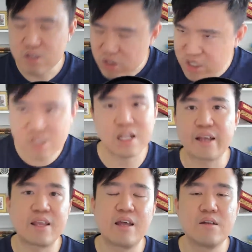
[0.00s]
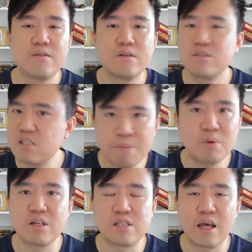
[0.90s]
Just like that.
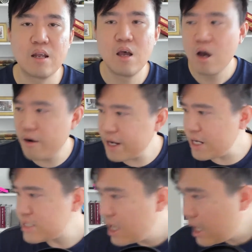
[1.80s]
Simple as that. All right, guys.